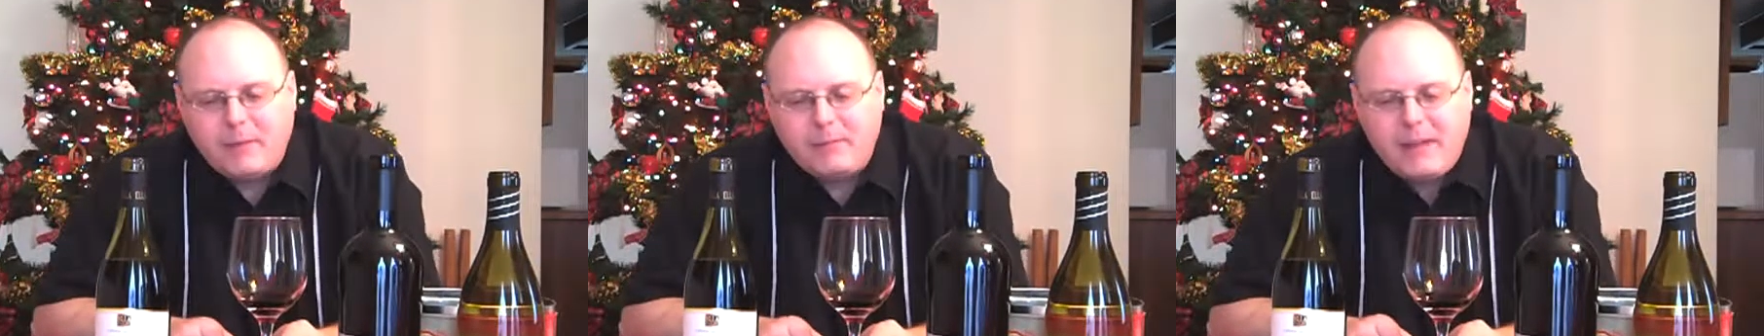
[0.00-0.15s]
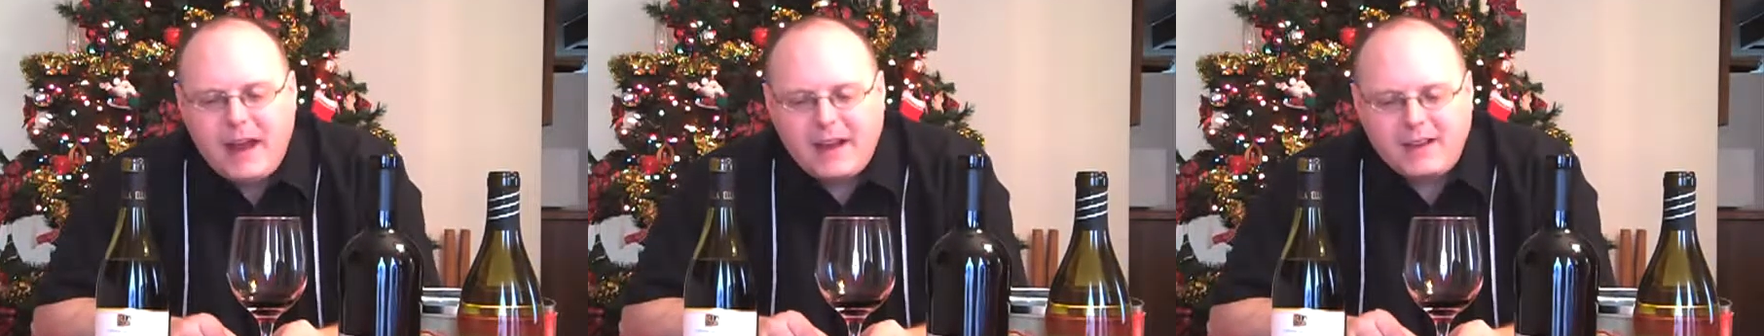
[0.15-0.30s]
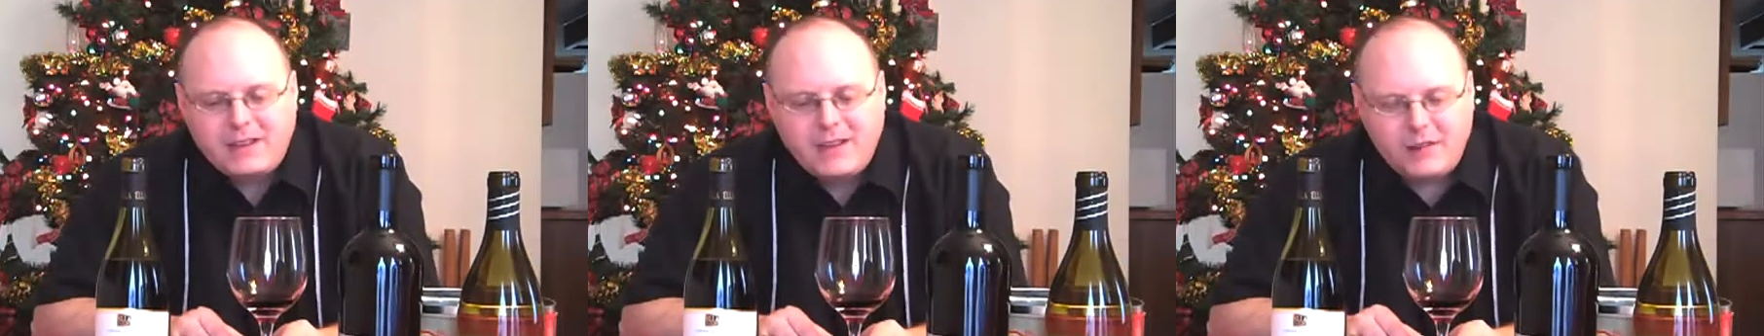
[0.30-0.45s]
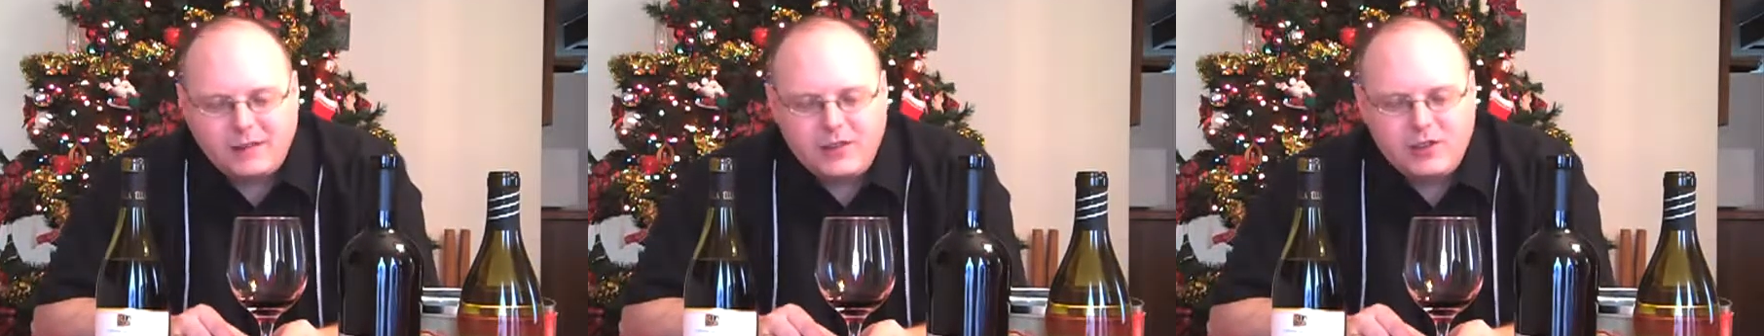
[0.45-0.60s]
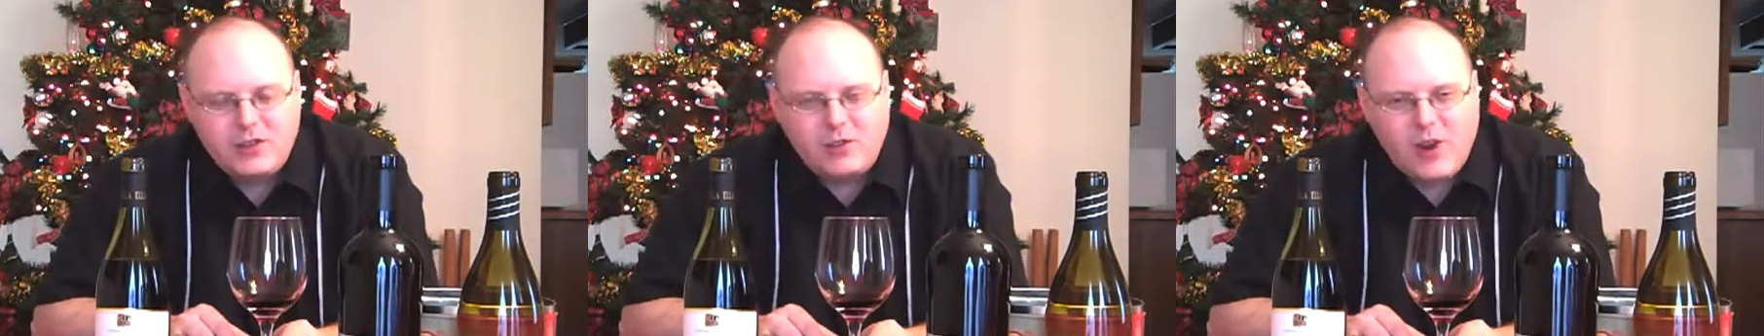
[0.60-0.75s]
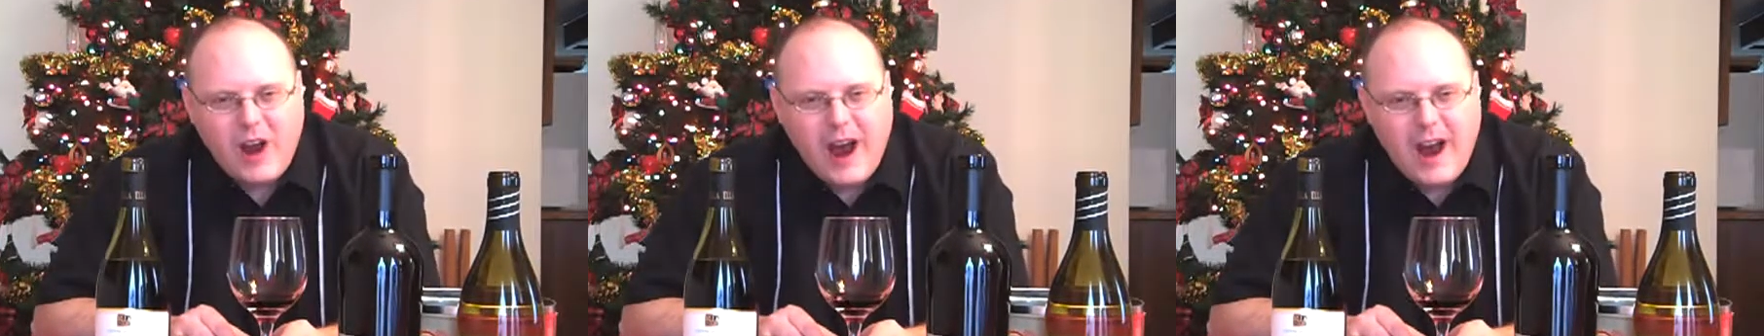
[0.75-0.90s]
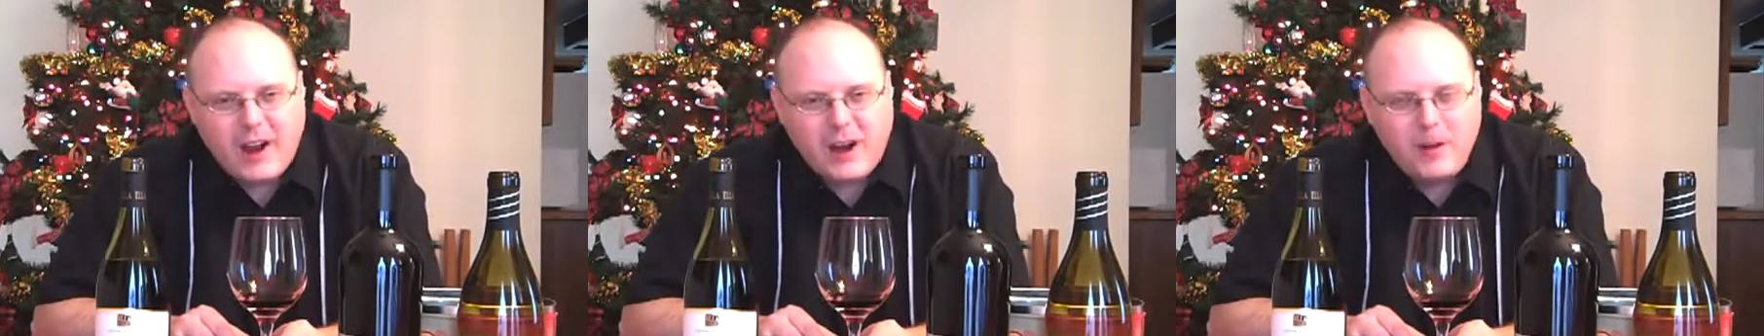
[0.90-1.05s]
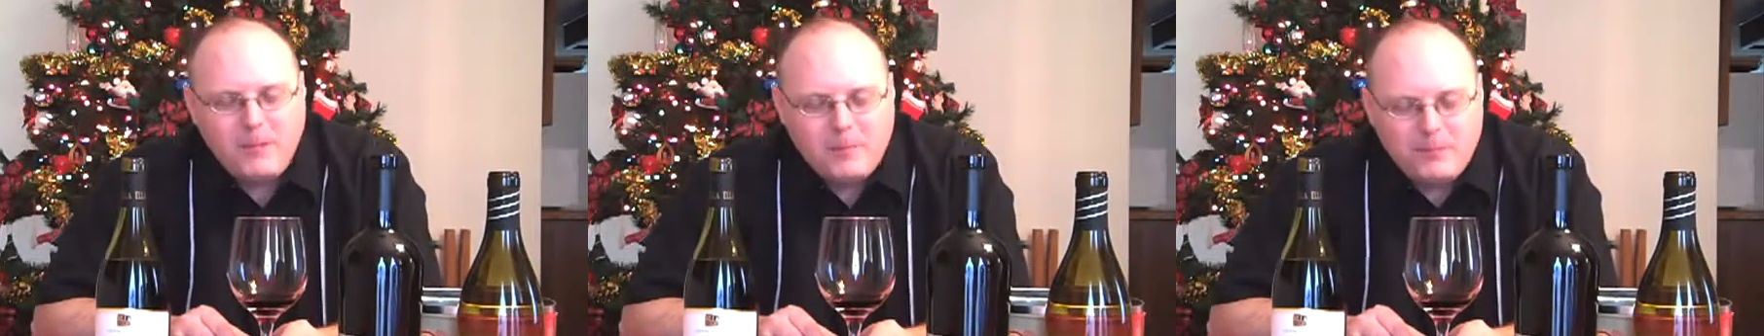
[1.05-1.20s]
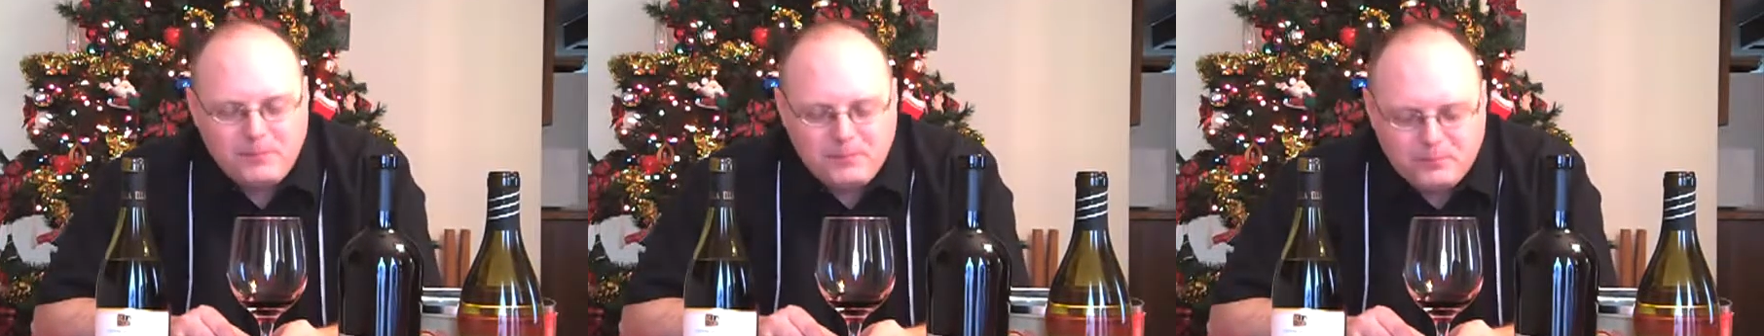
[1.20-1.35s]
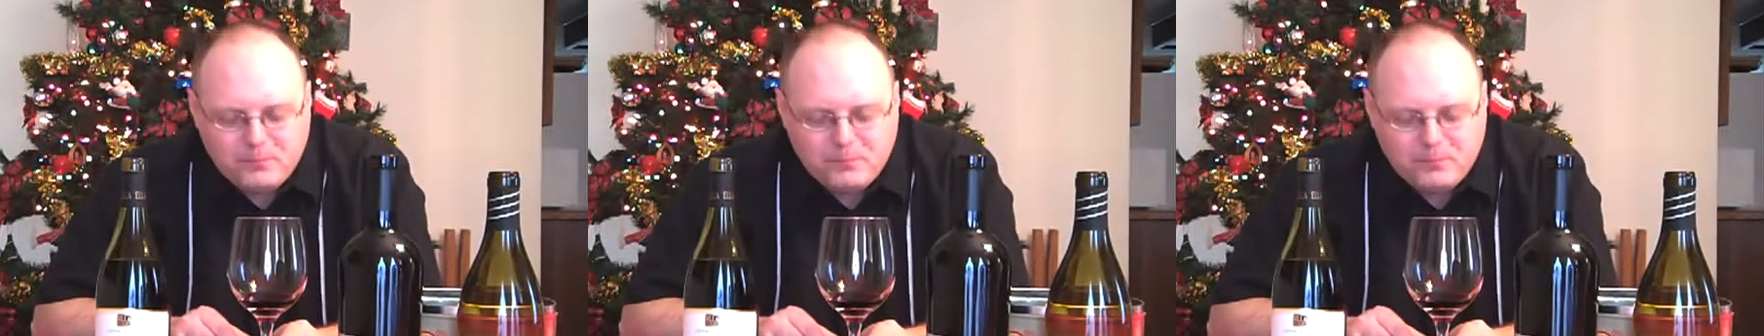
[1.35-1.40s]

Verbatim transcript: Yeah, it's definitely drier.